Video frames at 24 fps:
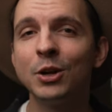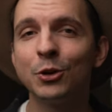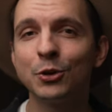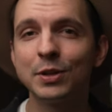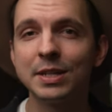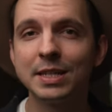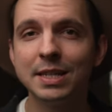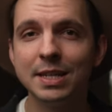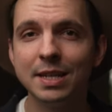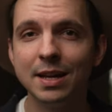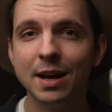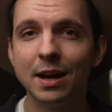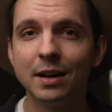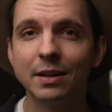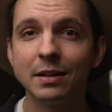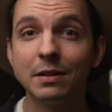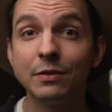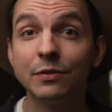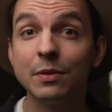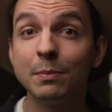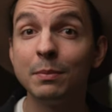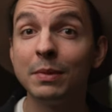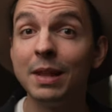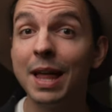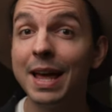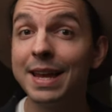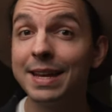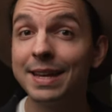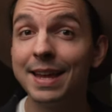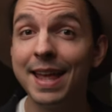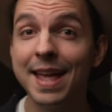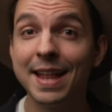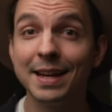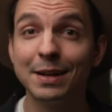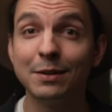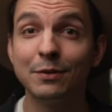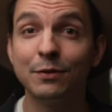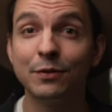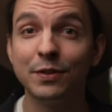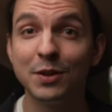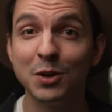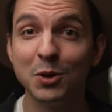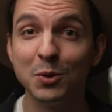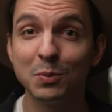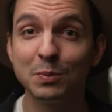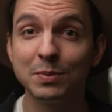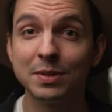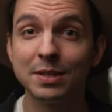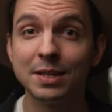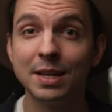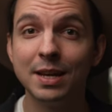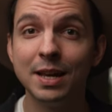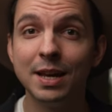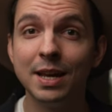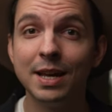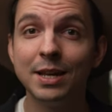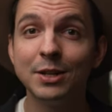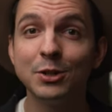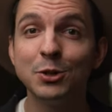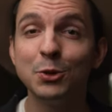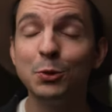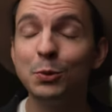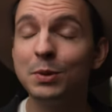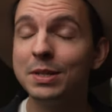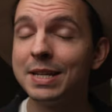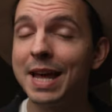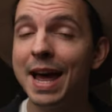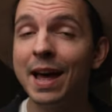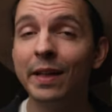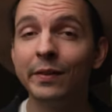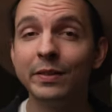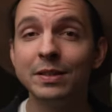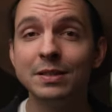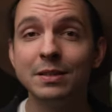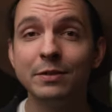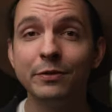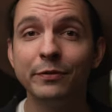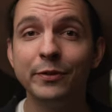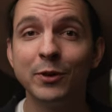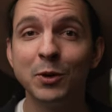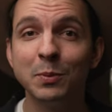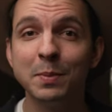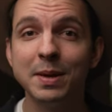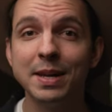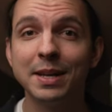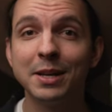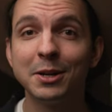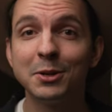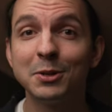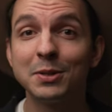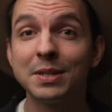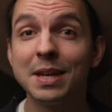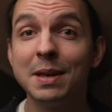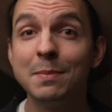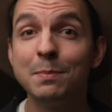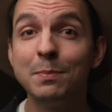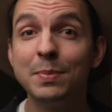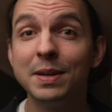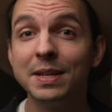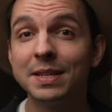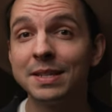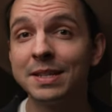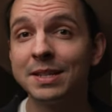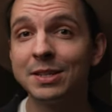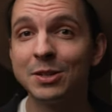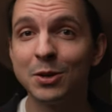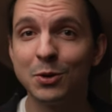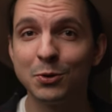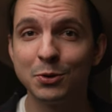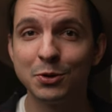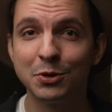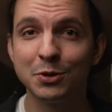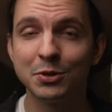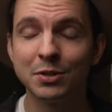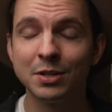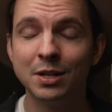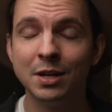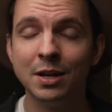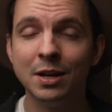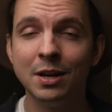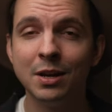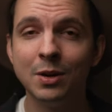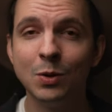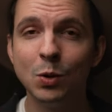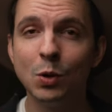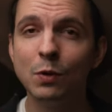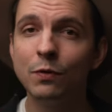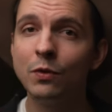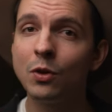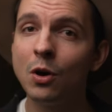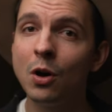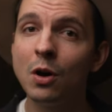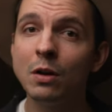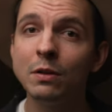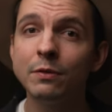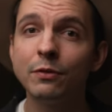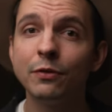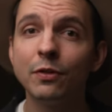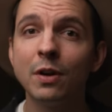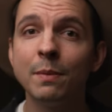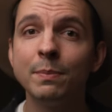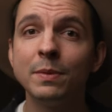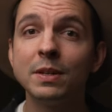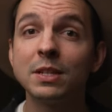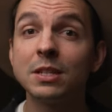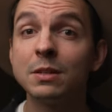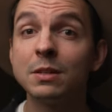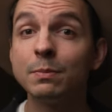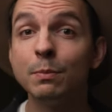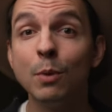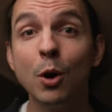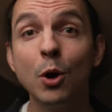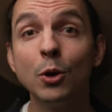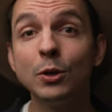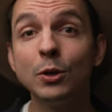Christiana from Light Cannon Films, two talented filmmakers and business owners who have gone from the small